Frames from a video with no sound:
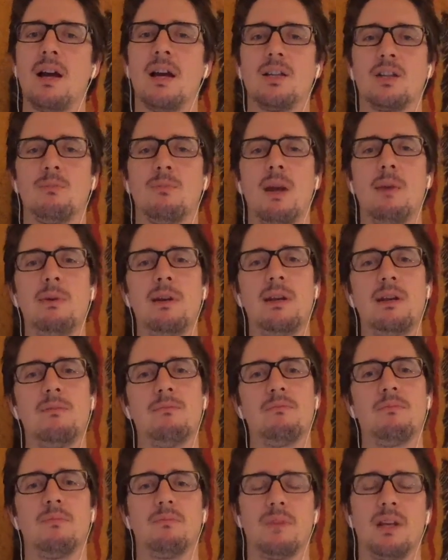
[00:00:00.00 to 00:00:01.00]

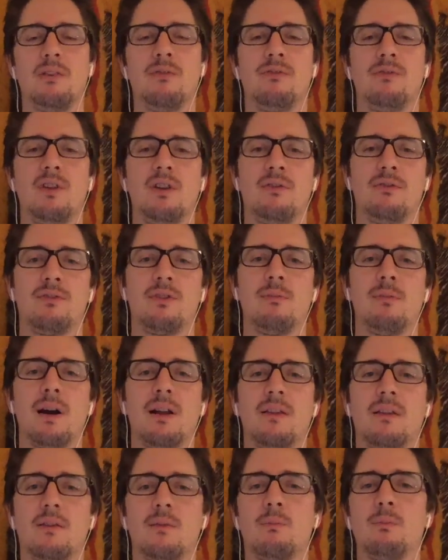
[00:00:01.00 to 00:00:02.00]
maybe if the
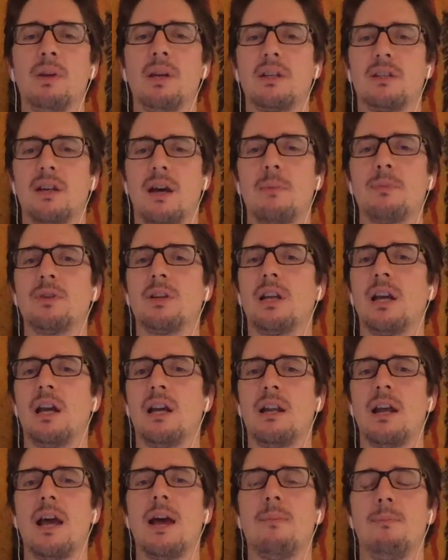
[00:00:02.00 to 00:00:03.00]
month picks up
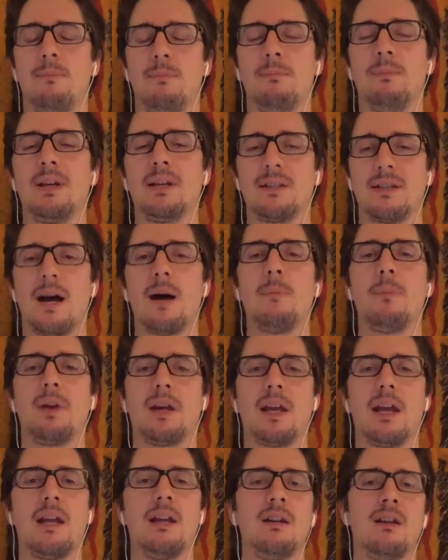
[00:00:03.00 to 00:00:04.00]

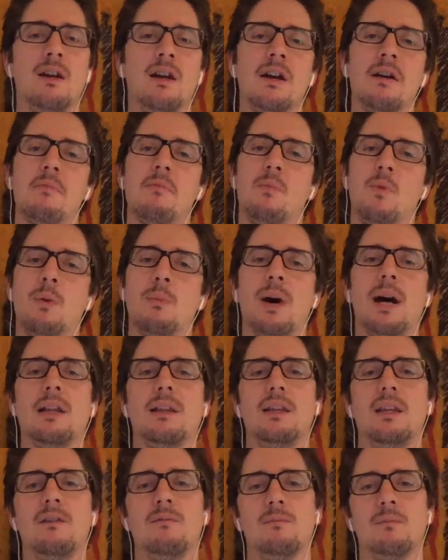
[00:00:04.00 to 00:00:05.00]
again, we
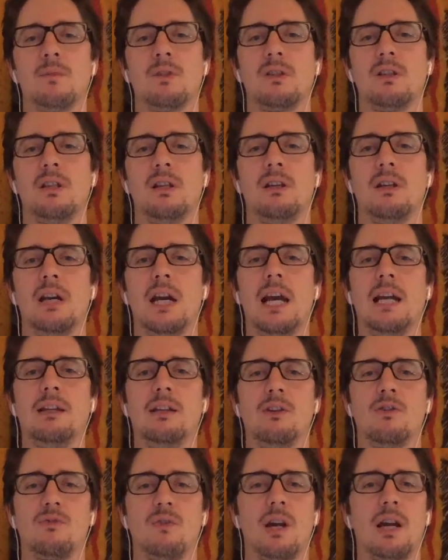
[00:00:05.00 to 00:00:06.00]
might even see
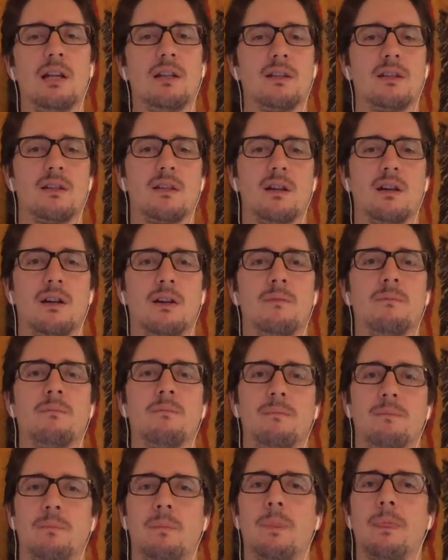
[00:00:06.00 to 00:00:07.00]
80 trades in
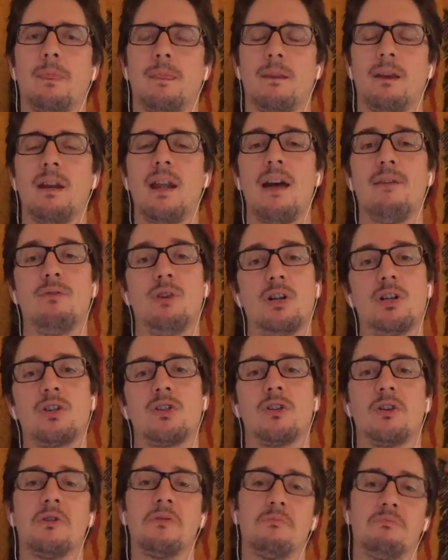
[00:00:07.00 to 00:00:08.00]
average.
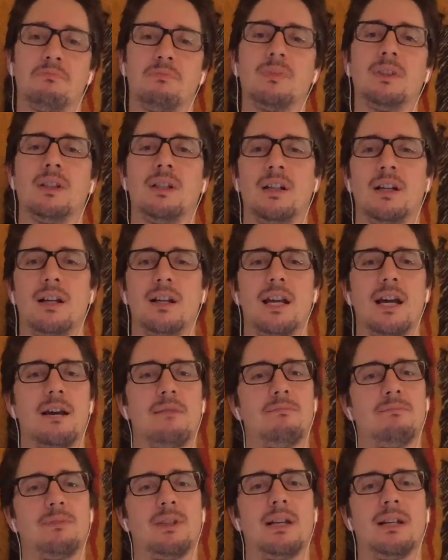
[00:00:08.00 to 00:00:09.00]
So
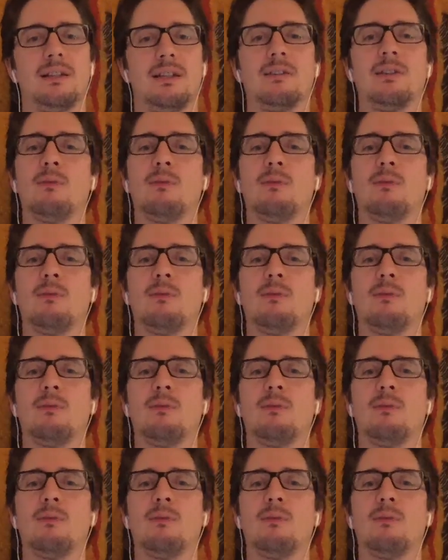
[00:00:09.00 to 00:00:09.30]
yeah, the